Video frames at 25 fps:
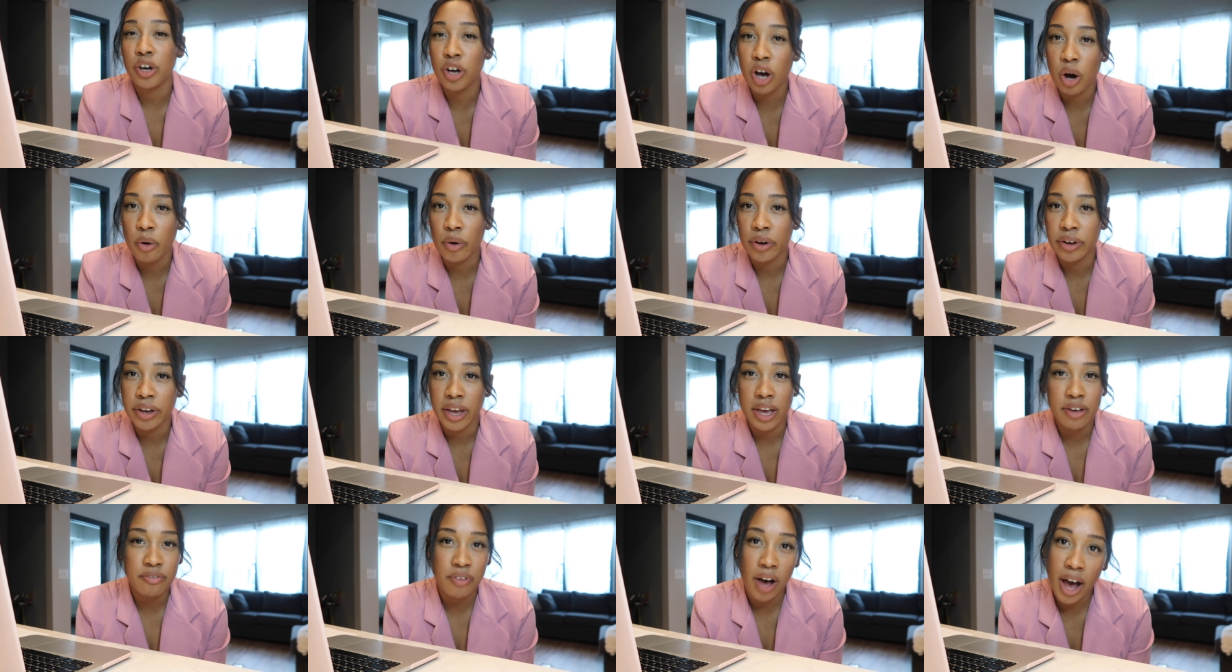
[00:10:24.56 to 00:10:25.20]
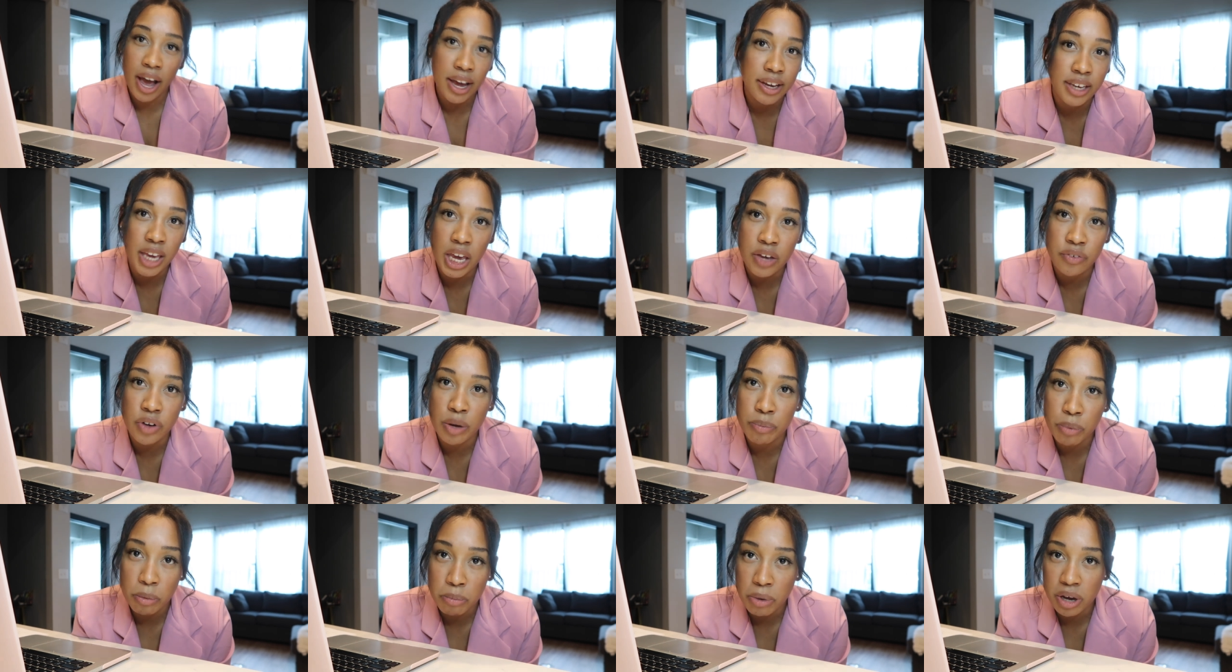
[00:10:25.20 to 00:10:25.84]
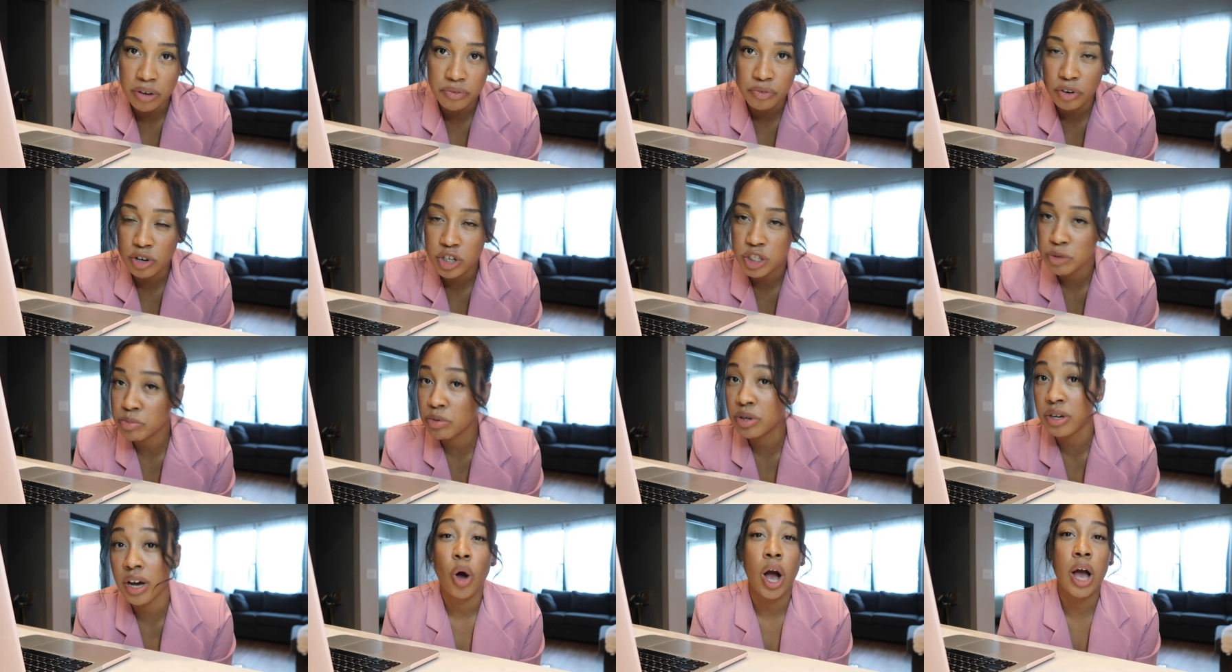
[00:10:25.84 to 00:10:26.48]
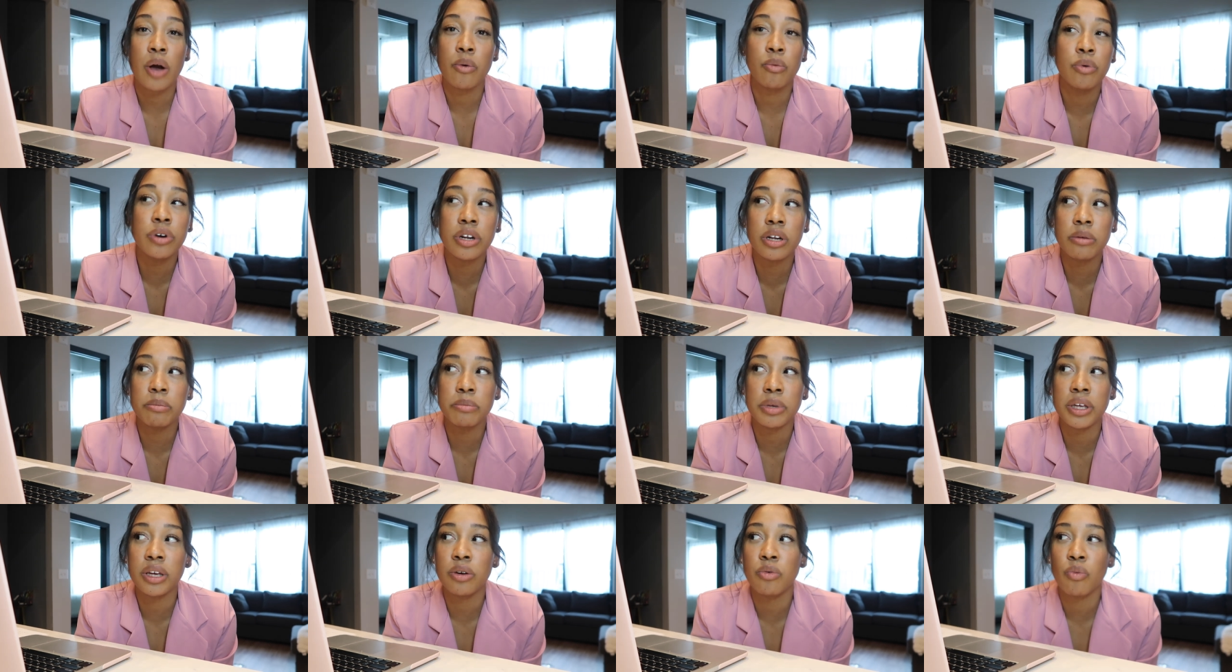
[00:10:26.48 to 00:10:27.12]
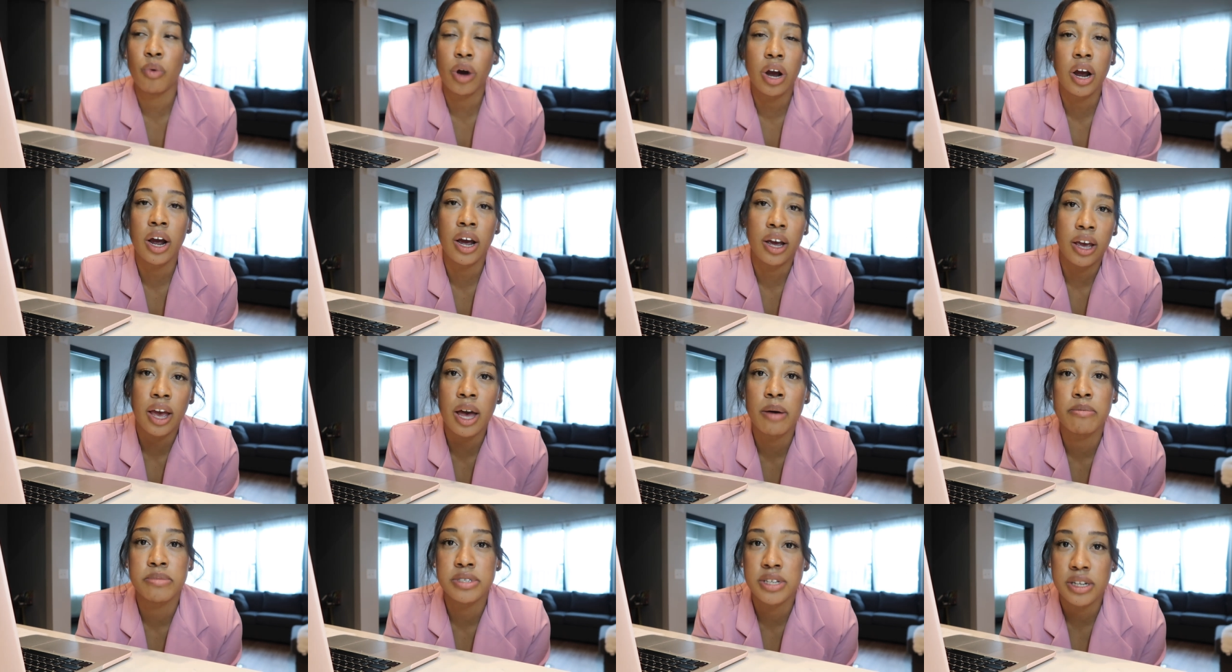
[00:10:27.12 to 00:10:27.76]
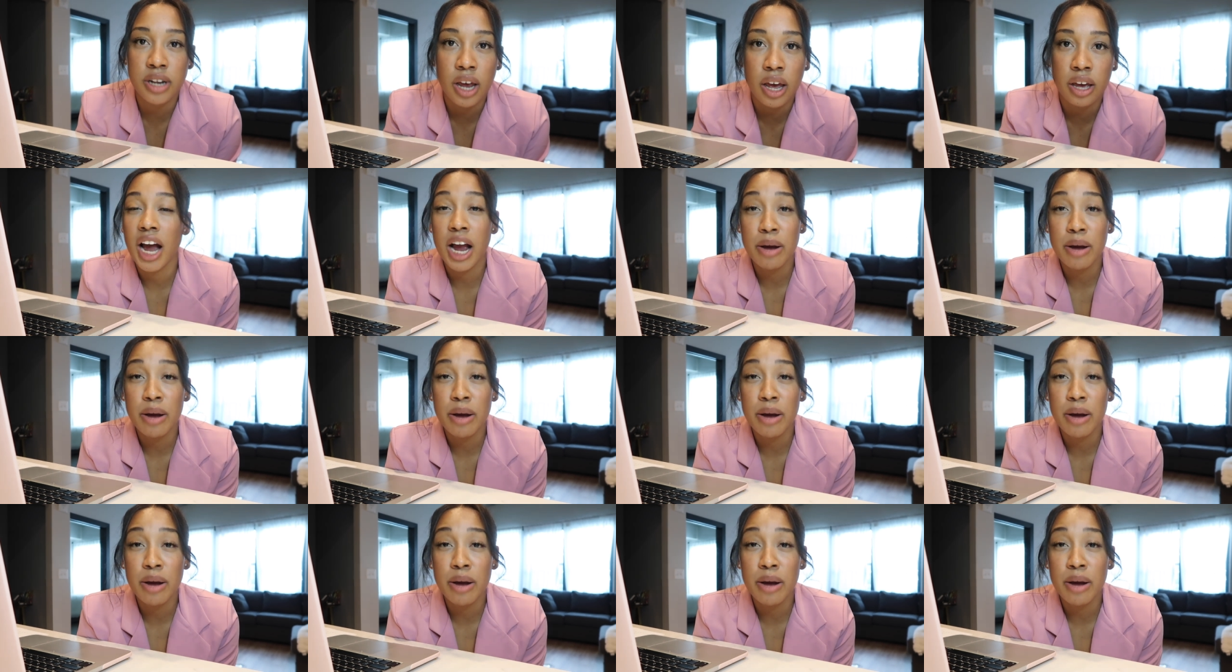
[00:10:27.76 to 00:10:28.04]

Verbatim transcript: going. If I gave up on my first book, I wouldn't be where I am today.